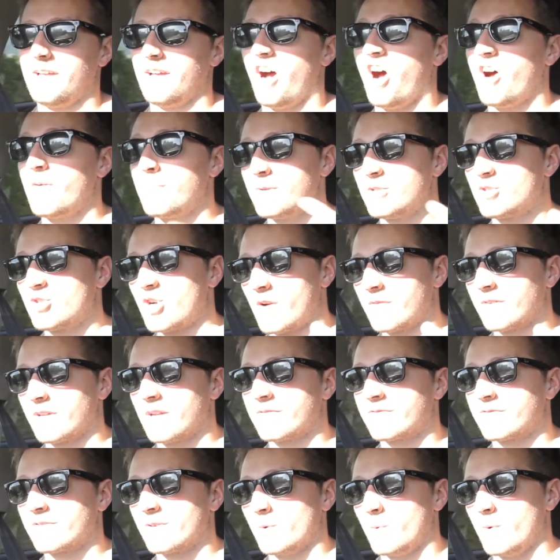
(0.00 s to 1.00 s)
I've been driving
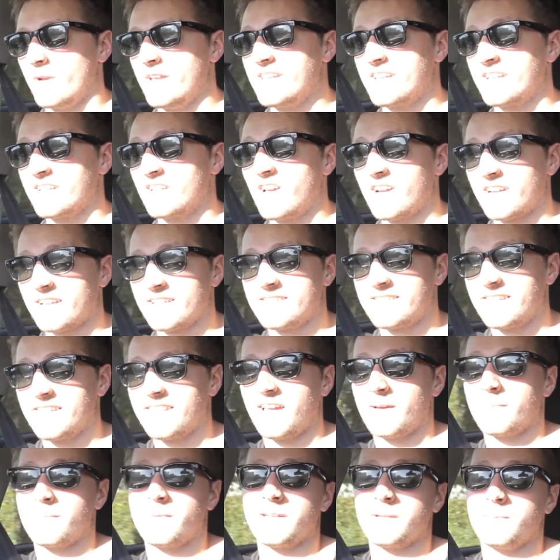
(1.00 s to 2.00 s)
it for a week and I can see
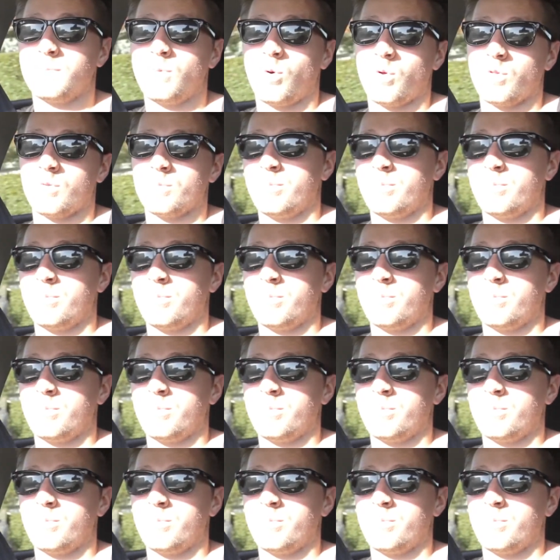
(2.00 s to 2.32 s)
that being more